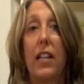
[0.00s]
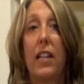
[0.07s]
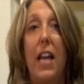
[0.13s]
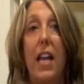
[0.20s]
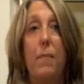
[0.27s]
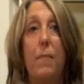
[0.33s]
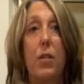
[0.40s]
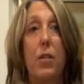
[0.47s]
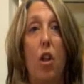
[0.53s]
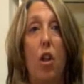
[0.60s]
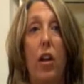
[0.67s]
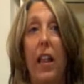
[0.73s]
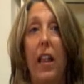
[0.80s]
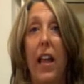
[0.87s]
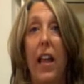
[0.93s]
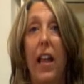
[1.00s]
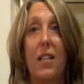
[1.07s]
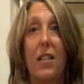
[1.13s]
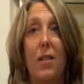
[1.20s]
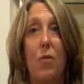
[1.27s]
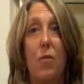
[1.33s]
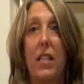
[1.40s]
keeps looking like
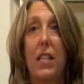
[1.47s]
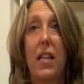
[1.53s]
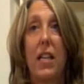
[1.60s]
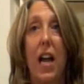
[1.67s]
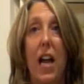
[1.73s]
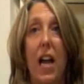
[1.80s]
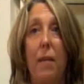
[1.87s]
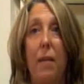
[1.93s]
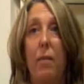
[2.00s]
someone is typing,